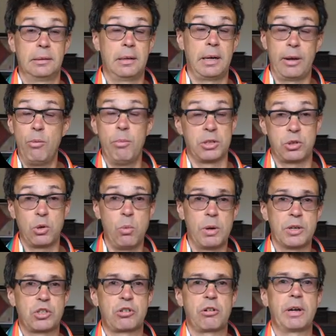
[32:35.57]
I almost
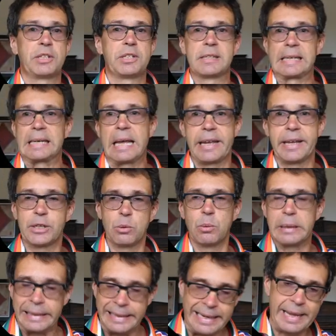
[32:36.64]
always try to delay it
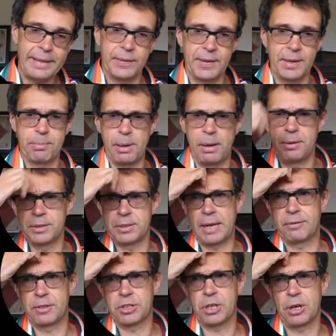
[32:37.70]
or let the opponents
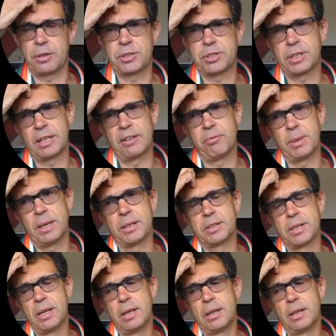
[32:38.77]
have the chance to give me it.